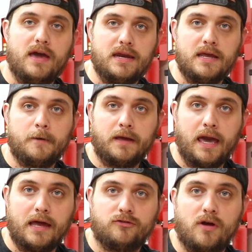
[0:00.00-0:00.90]
any
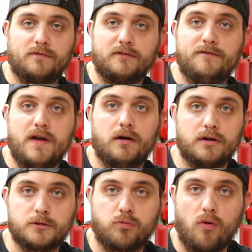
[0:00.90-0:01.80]
catastrophic
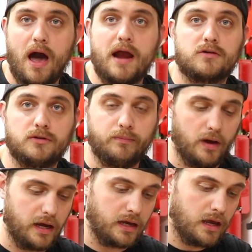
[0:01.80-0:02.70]
failures prior to the
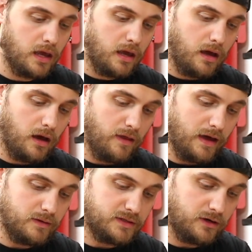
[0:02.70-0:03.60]
bike.
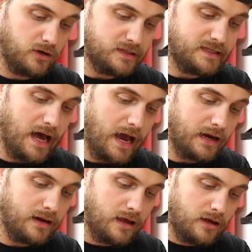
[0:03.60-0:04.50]
That was a good
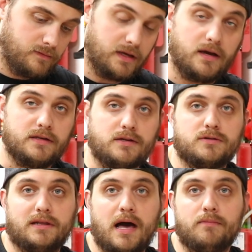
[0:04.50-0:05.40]
sign, because
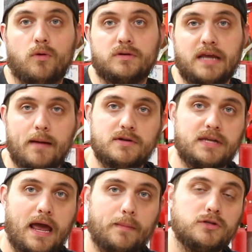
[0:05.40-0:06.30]
there's a lot more damage
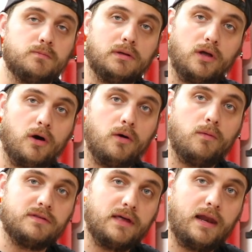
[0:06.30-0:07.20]
that happens
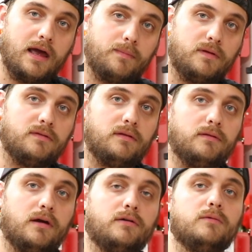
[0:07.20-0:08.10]
below when that happens,
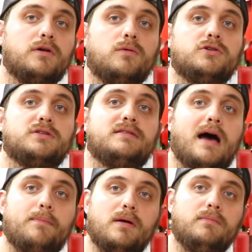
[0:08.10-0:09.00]
and luckily we were doing just a
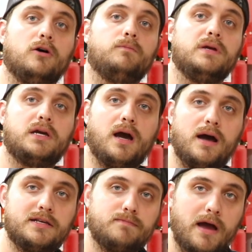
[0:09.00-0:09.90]
top end build
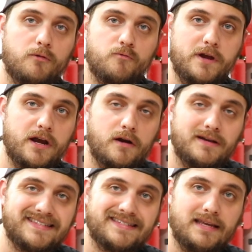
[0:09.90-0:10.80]
because my
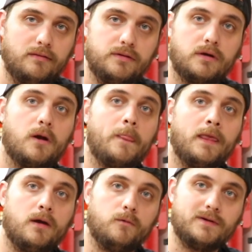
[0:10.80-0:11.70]
rear cylinder
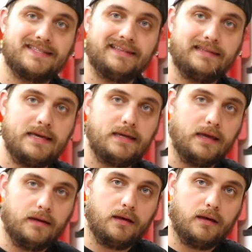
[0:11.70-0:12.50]
was leaking.